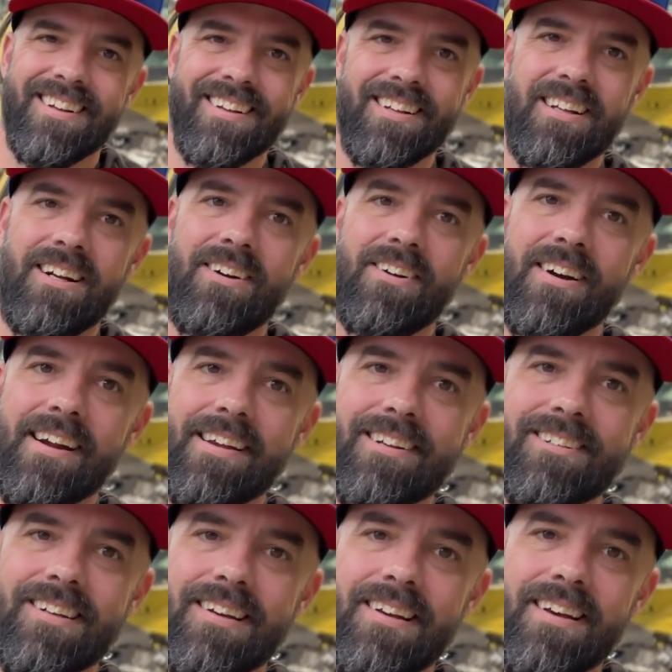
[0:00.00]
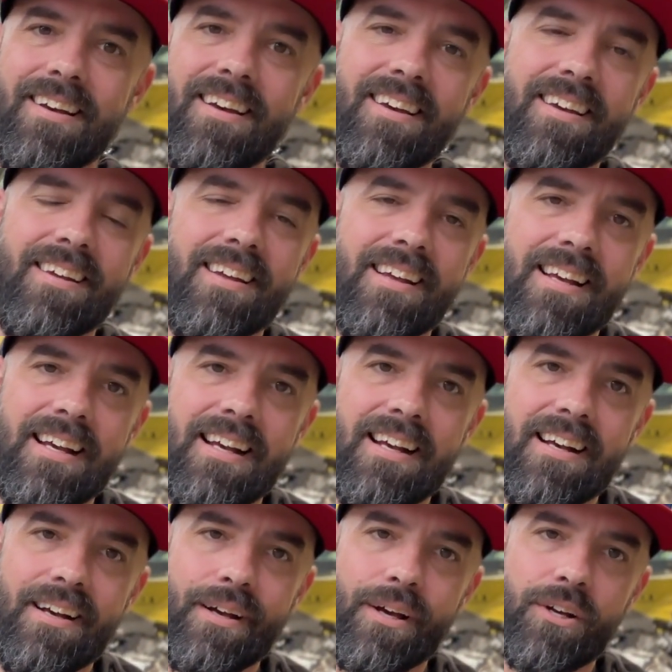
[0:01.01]
All right,
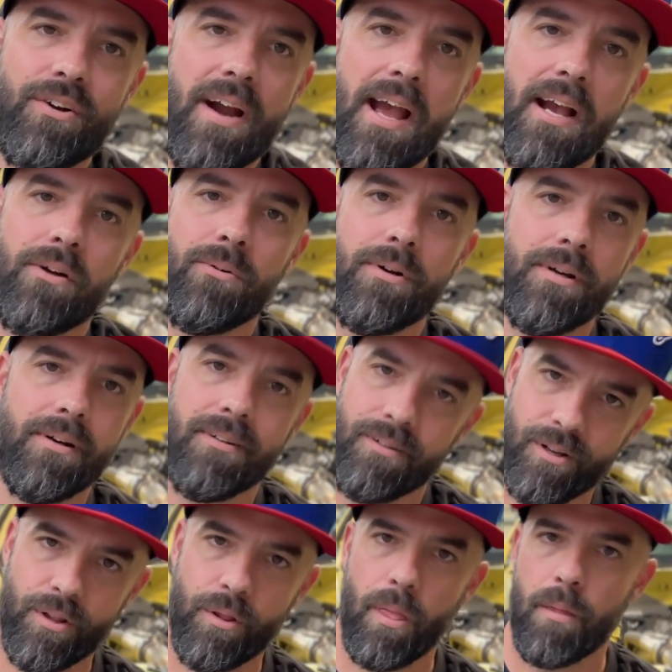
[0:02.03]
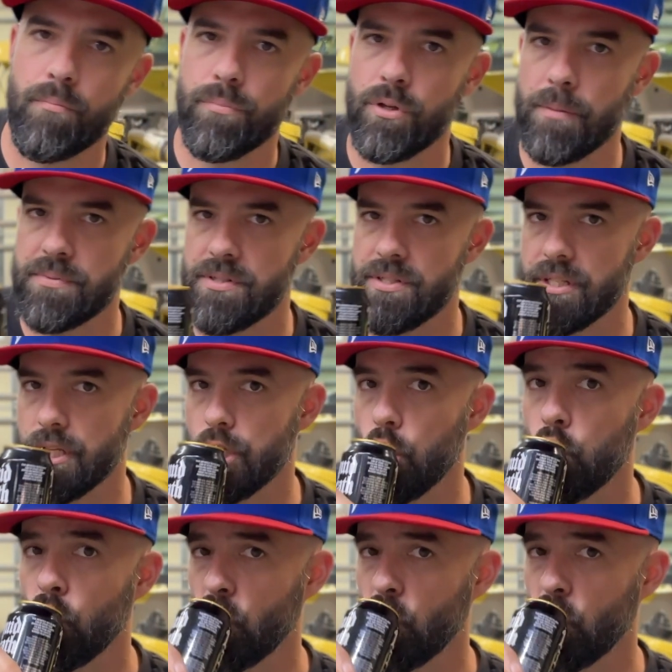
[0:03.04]
crack one, pull up the seat.